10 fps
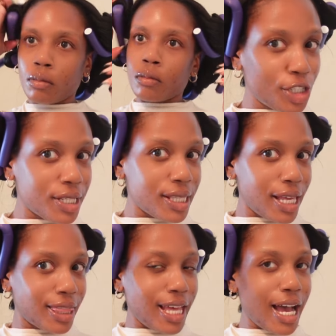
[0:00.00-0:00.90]
Just
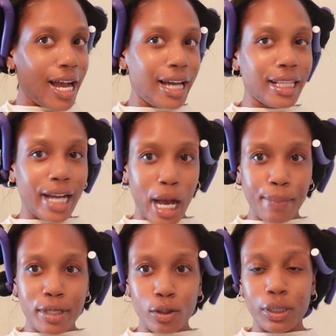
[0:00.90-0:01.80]
like that, I look
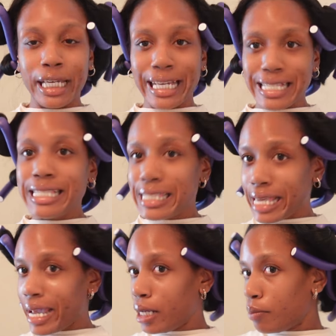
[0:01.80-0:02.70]
absolutely
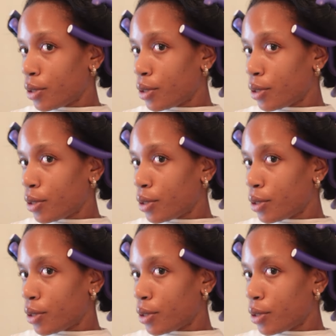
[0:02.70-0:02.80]
insane,